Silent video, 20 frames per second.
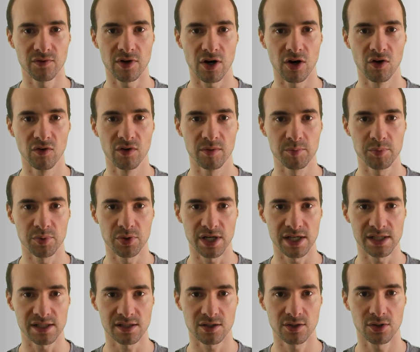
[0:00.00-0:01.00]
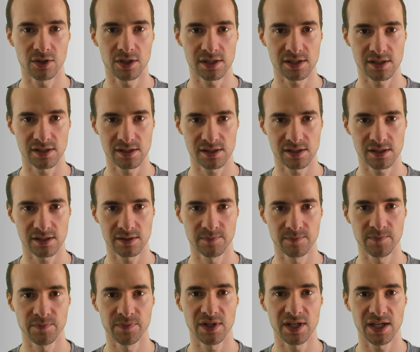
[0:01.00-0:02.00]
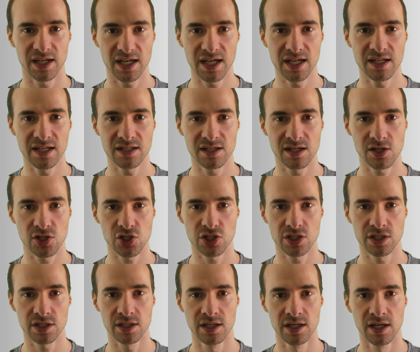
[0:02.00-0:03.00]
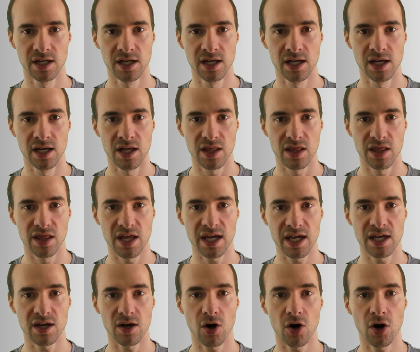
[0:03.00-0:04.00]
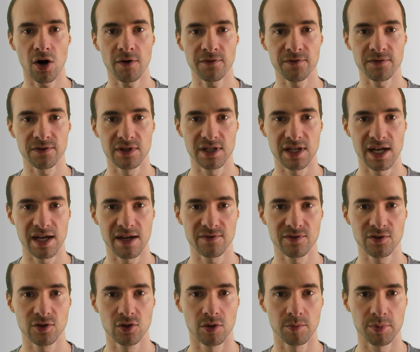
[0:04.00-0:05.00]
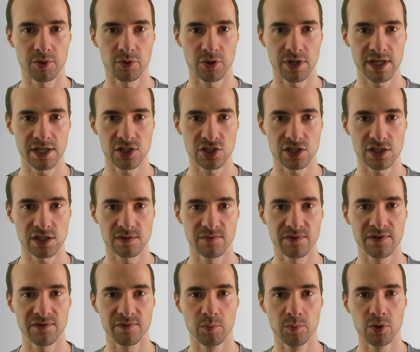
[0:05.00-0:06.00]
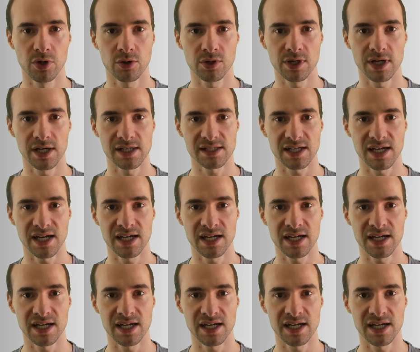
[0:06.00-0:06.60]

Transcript: overpriced courses. In addition, they often have cooperations with brokers and